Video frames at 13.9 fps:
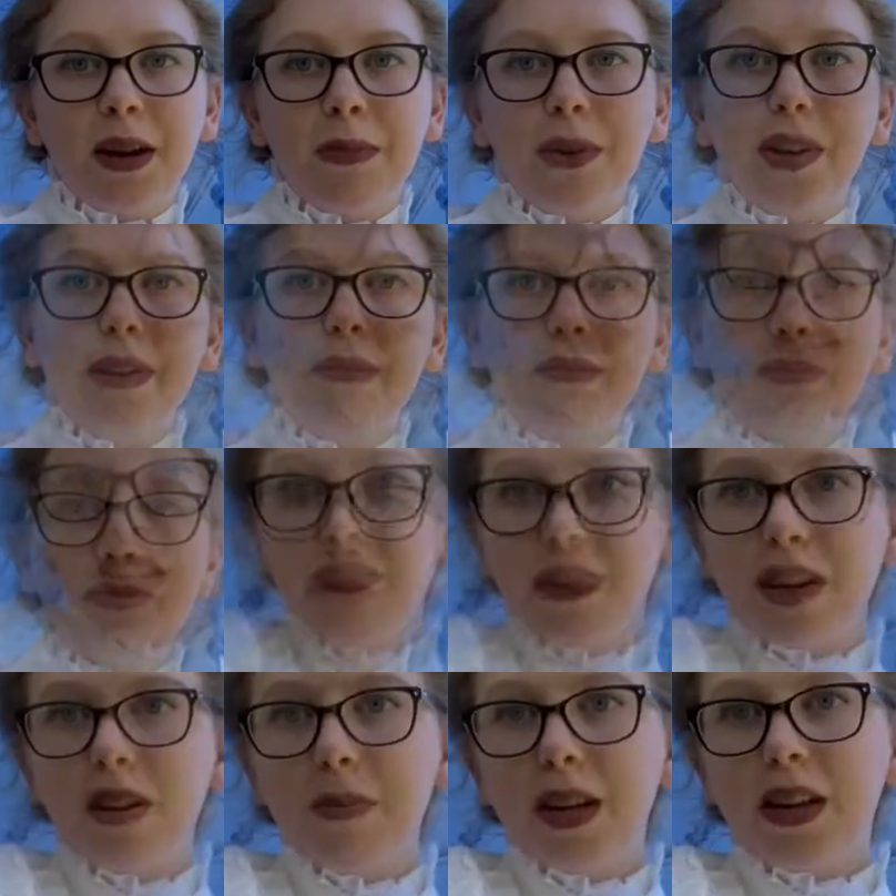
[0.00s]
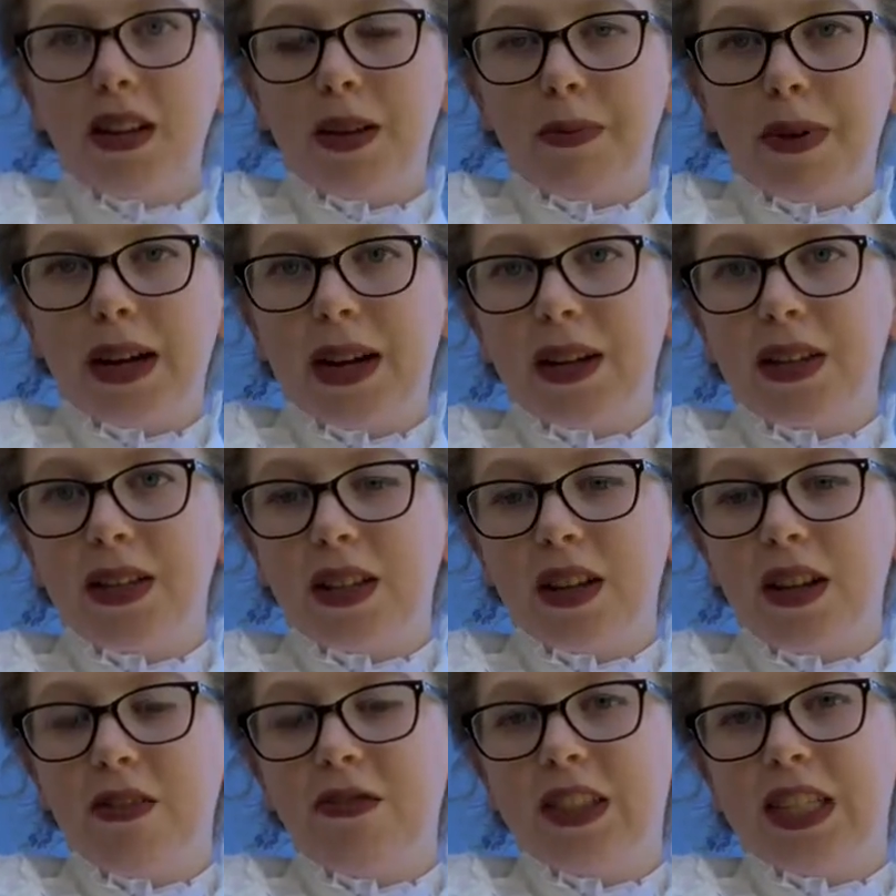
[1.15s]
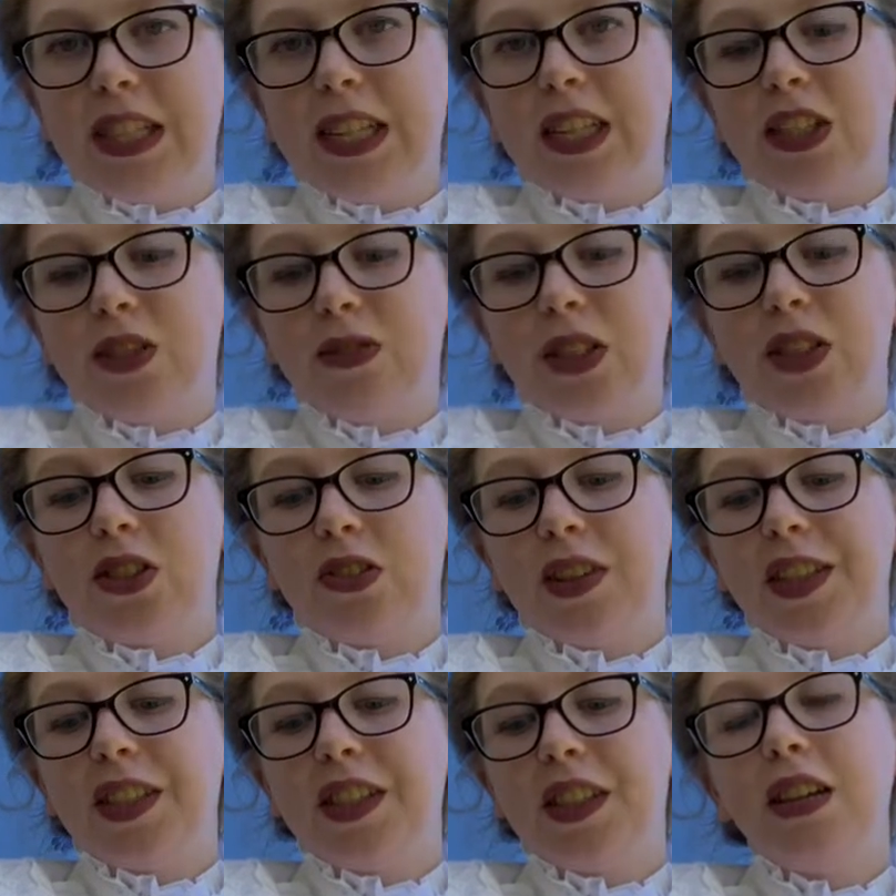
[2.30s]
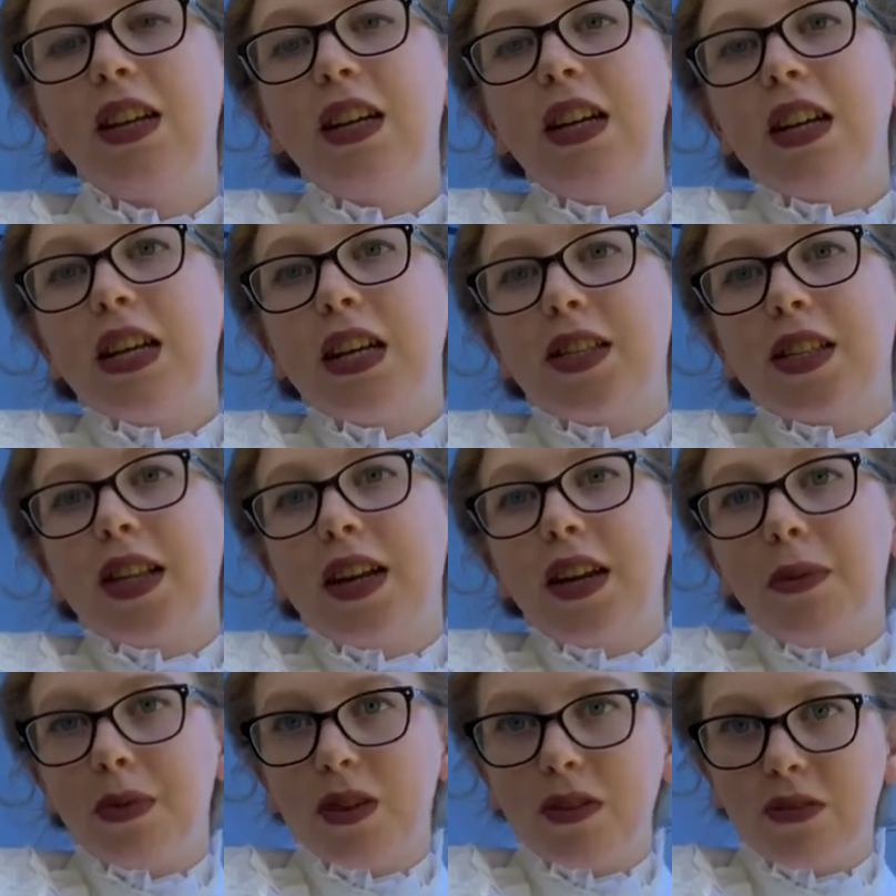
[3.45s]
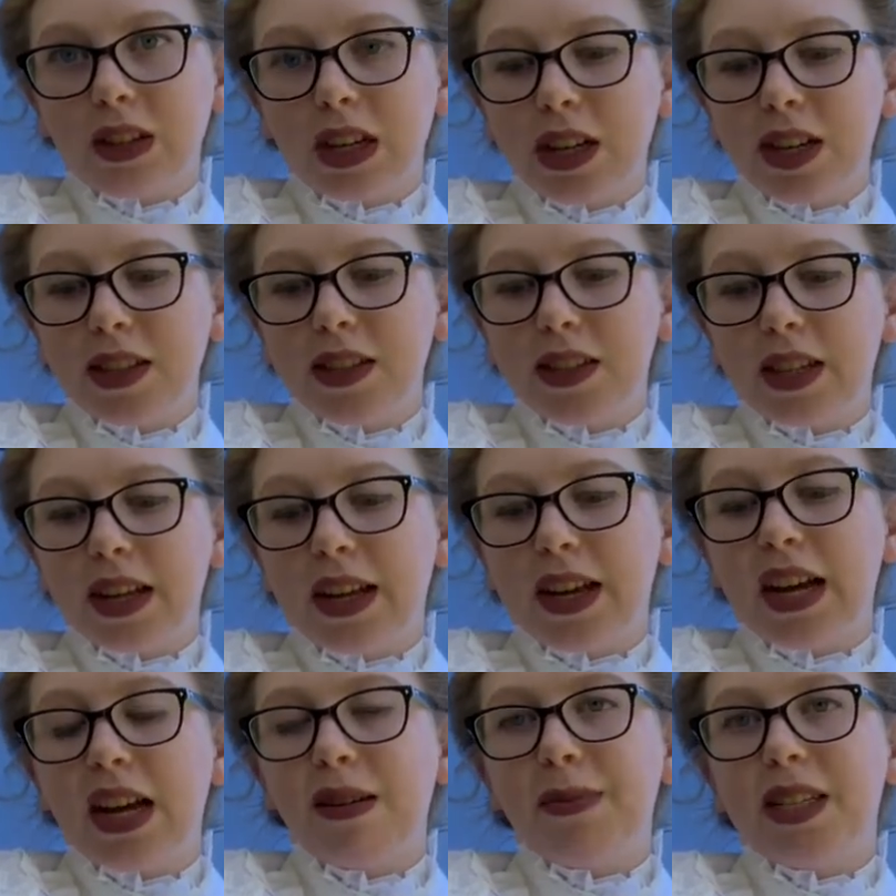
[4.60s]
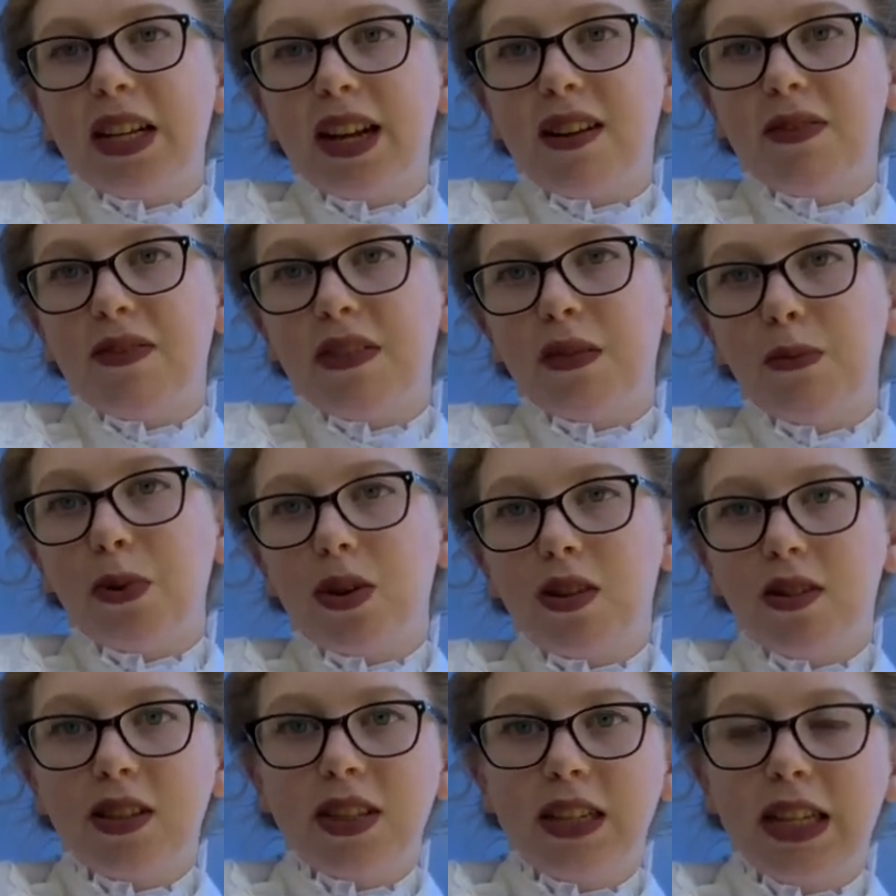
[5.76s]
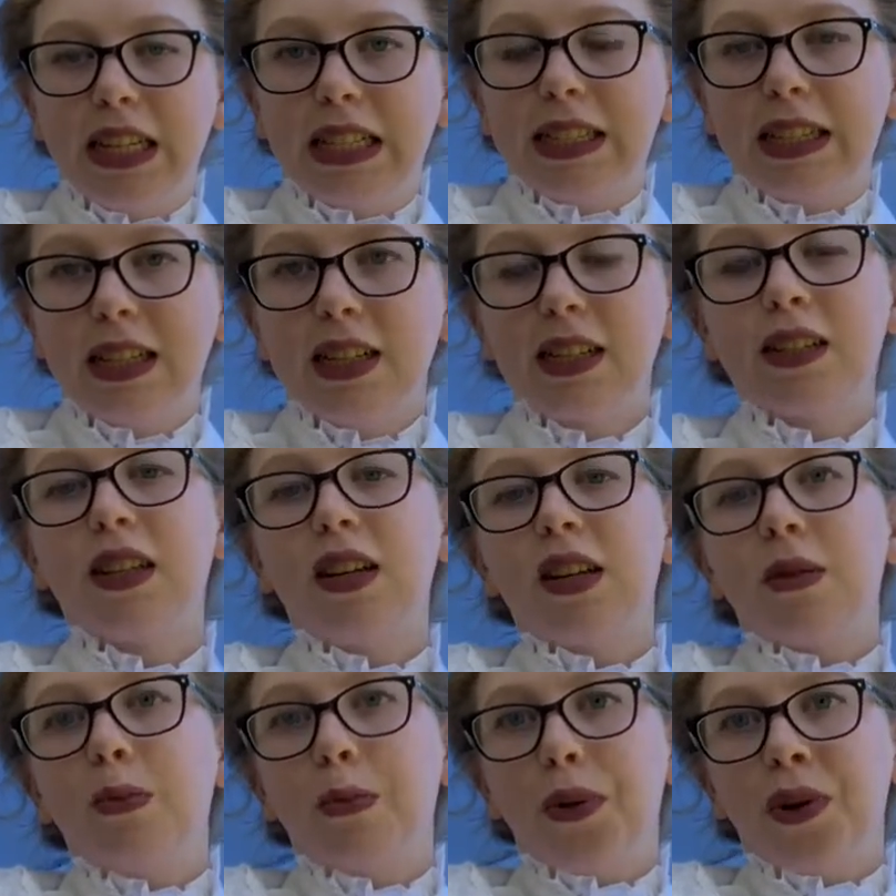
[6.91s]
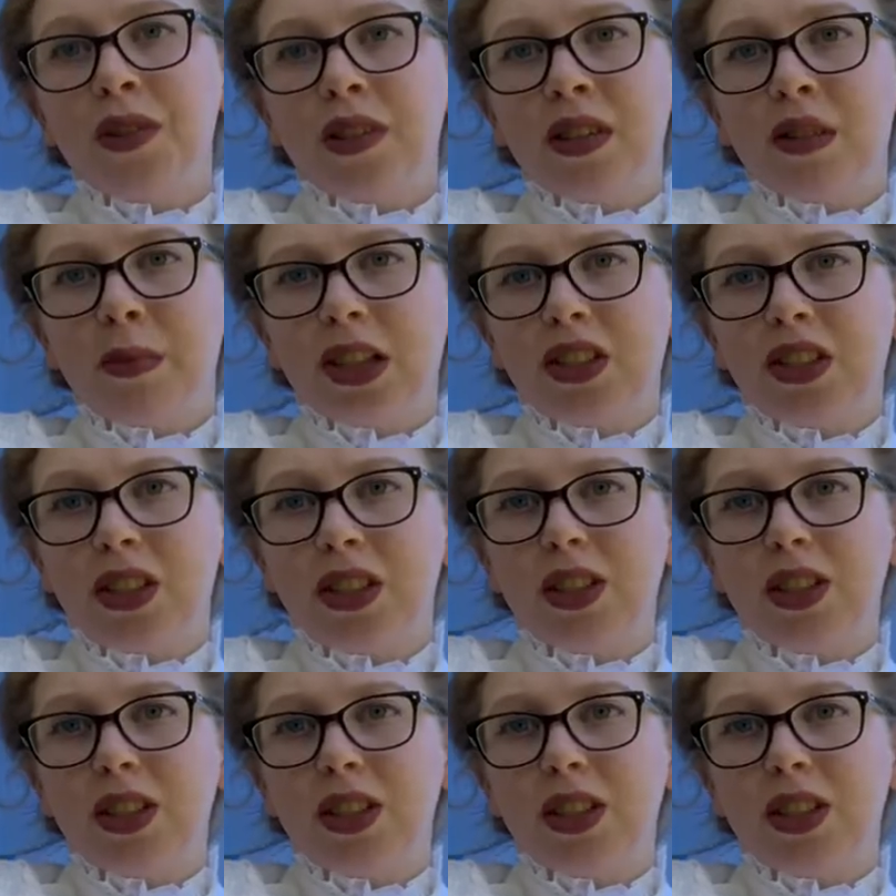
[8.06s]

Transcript: put in. So the environmental impact of vegetation restoration is that it provides a habitat for birds and insects. Birds especially,